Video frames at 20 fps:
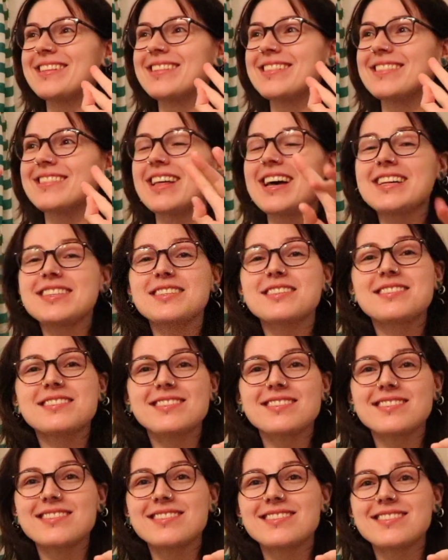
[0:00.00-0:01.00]
let's
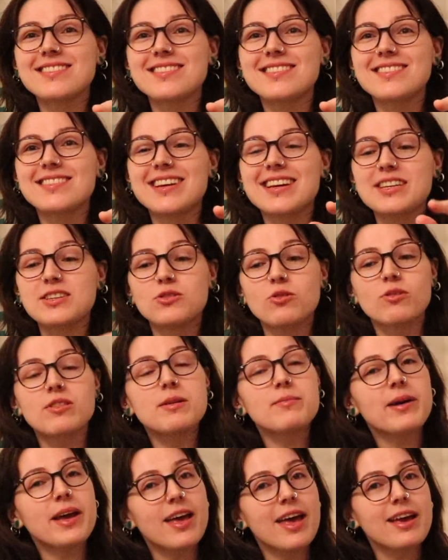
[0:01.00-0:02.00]
ignore
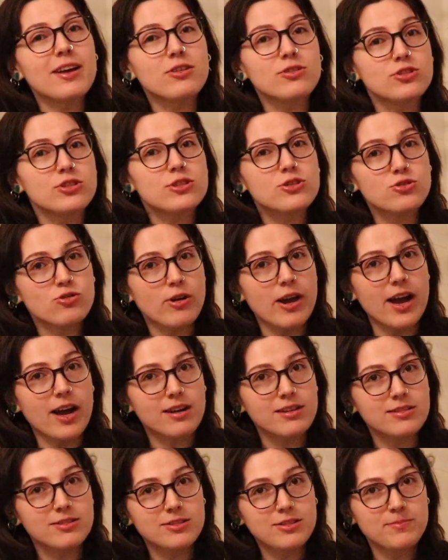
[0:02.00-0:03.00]
that my ankle just
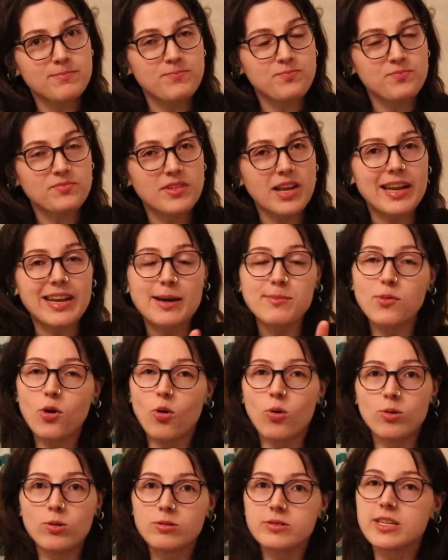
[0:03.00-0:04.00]
cracked and I'm
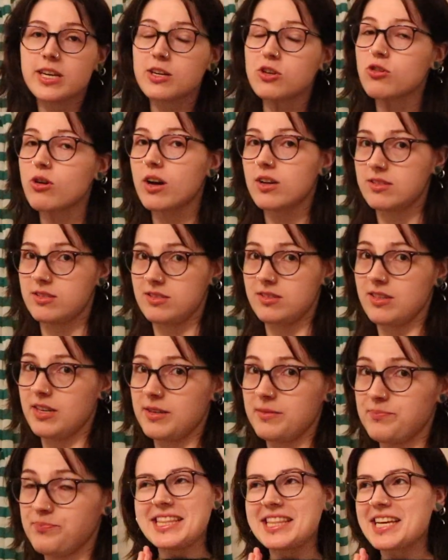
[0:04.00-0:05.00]
old and
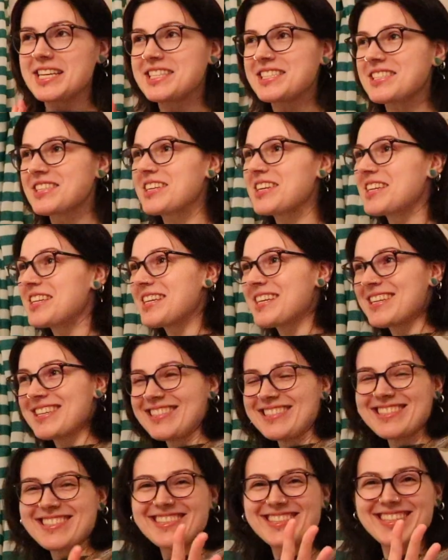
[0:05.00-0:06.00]
crusty. Let's get
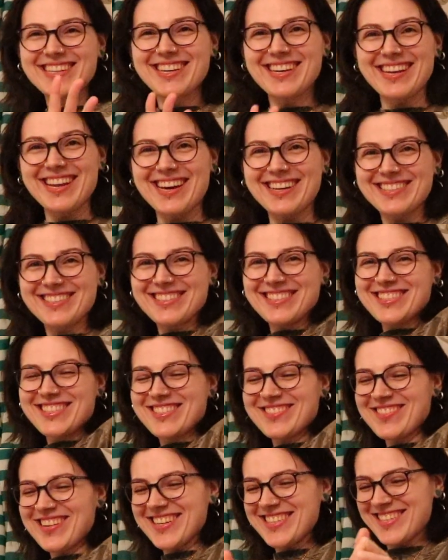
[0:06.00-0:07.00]
into the last
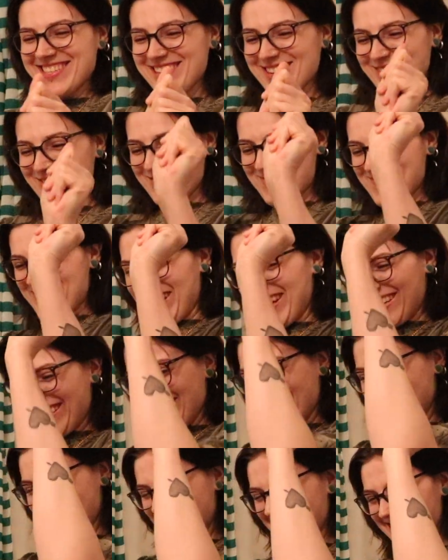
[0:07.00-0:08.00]
stretch of my
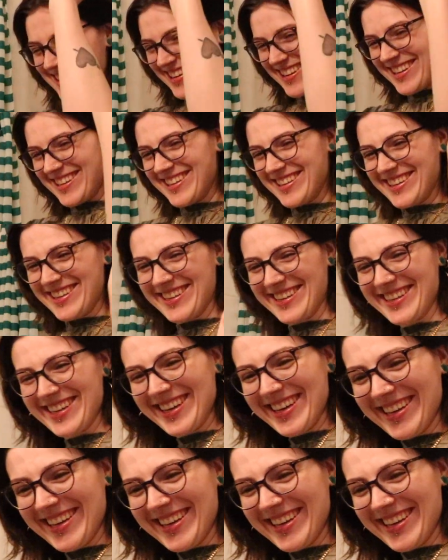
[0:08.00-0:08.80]
journey.